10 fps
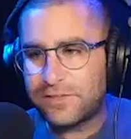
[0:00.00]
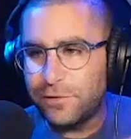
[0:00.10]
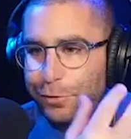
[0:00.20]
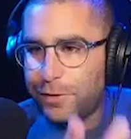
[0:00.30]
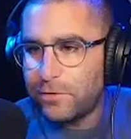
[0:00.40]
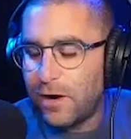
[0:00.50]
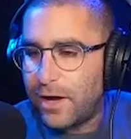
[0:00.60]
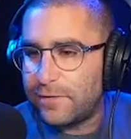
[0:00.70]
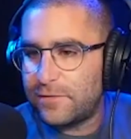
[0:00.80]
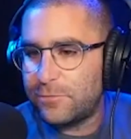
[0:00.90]
still
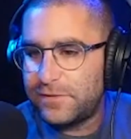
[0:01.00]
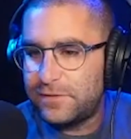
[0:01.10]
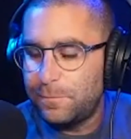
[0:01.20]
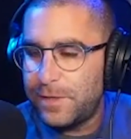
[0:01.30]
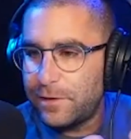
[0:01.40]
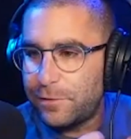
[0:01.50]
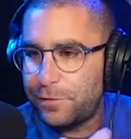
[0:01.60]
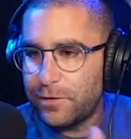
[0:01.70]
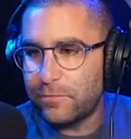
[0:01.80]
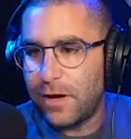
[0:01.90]
theorized. It was still being
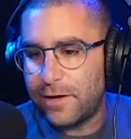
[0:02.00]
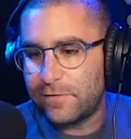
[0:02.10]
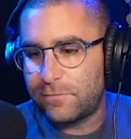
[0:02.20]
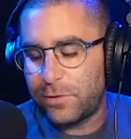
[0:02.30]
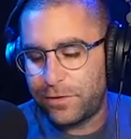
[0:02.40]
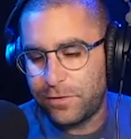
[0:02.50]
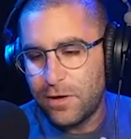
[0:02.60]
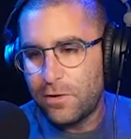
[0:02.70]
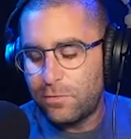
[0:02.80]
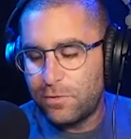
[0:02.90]
theorized yeah. with
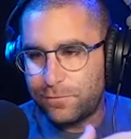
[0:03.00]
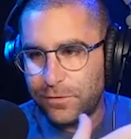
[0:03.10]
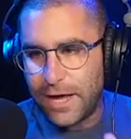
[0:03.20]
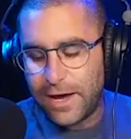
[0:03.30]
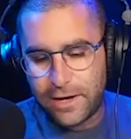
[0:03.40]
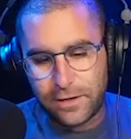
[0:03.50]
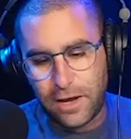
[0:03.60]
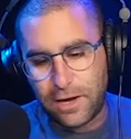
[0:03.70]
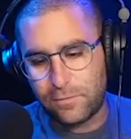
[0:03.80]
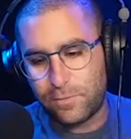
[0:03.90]
with Vlad
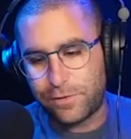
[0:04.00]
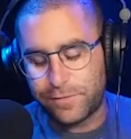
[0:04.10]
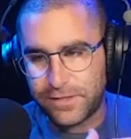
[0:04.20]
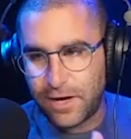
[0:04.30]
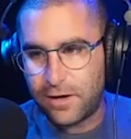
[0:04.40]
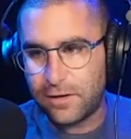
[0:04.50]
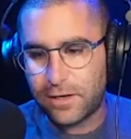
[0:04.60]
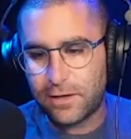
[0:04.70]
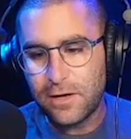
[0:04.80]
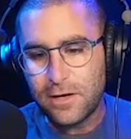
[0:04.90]
and with
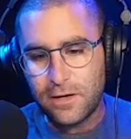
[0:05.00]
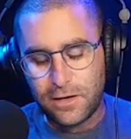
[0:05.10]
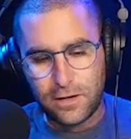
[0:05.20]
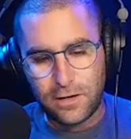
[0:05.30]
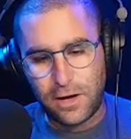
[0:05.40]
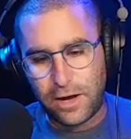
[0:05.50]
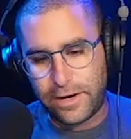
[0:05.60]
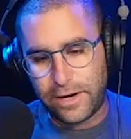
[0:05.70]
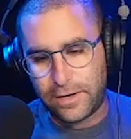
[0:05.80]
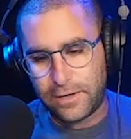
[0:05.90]
Vitalik.
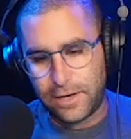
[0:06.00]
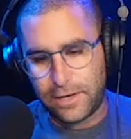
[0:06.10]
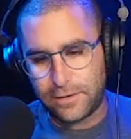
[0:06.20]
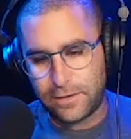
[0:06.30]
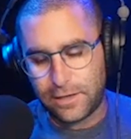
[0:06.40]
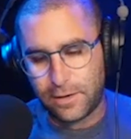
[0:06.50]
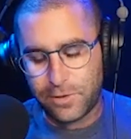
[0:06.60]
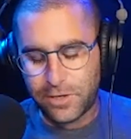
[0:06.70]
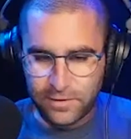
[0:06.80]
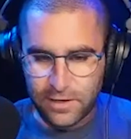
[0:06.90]
And and and, and I'm
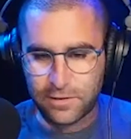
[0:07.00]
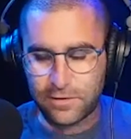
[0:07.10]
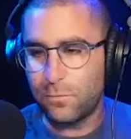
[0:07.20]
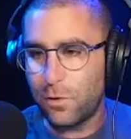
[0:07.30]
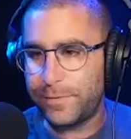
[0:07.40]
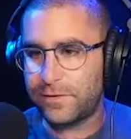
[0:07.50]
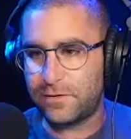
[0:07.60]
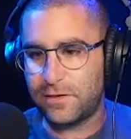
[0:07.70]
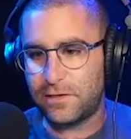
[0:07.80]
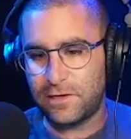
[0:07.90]
going to take this moment
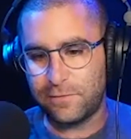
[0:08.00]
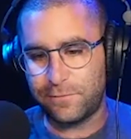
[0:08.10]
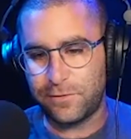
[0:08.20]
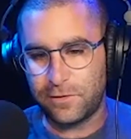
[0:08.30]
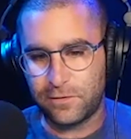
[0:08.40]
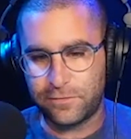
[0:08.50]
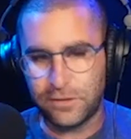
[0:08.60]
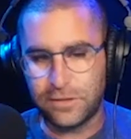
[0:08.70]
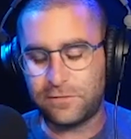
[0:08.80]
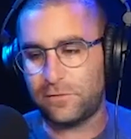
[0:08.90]
to give the the
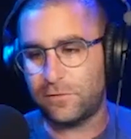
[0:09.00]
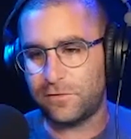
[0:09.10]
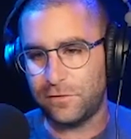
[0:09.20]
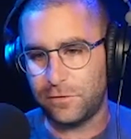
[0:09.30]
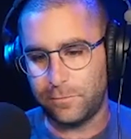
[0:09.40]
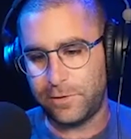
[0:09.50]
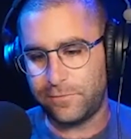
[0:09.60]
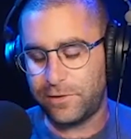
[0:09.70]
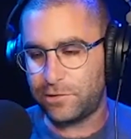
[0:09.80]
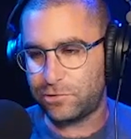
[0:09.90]
listeners a little bit
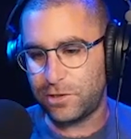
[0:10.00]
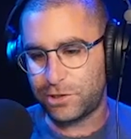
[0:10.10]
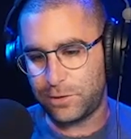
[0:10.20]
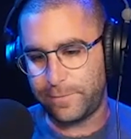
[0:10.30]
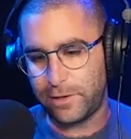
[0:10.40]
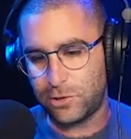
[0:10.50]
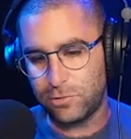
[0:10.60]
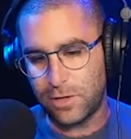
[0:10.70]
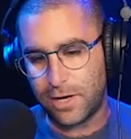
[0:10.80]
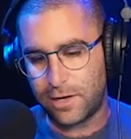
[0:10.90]
of an introduction about
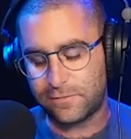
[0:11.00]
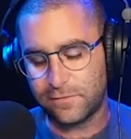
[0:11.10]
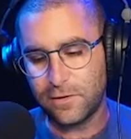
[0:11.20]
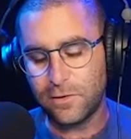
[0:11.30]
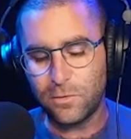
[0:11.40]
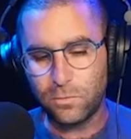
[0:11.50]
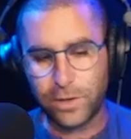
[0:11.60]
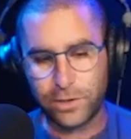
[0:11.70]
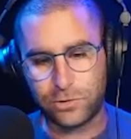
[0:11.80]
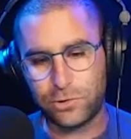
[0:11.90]
you guys
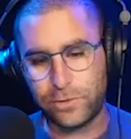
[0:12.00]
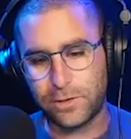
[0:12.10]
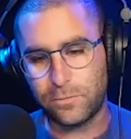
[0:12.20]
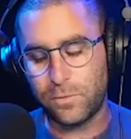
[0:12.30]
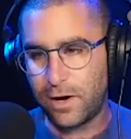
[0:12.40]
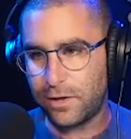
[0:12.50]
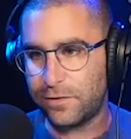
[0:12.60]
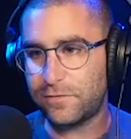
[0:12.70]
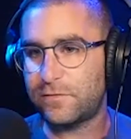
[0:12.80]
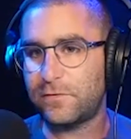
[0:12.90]
what you're doing and why
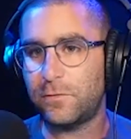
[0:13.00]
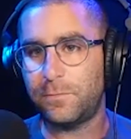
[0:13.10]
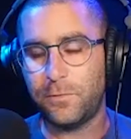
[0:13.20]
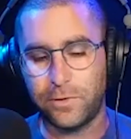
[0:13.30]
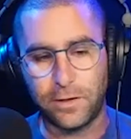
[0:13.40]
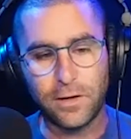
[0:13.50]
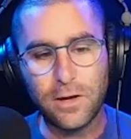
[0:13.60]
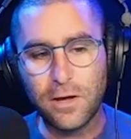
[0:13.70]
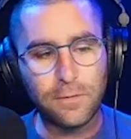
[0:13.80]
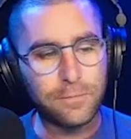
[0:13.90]
this is so important.
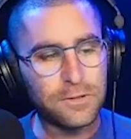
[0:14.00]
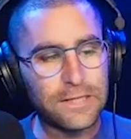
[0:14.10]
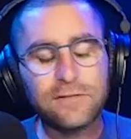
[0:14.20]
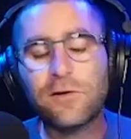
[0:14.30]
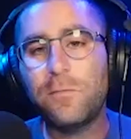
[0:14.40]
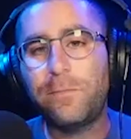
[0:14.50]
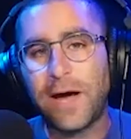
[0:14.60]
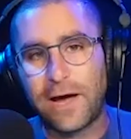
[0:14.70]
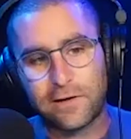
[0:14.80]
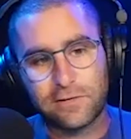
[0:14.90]
But let's go
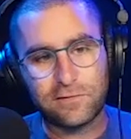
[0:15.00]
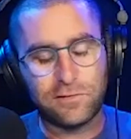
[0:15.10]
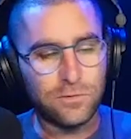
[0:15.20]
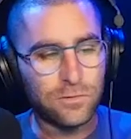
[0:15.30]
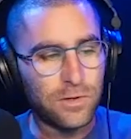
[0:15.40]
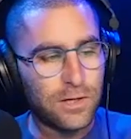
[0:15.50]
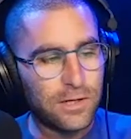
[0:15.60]
back to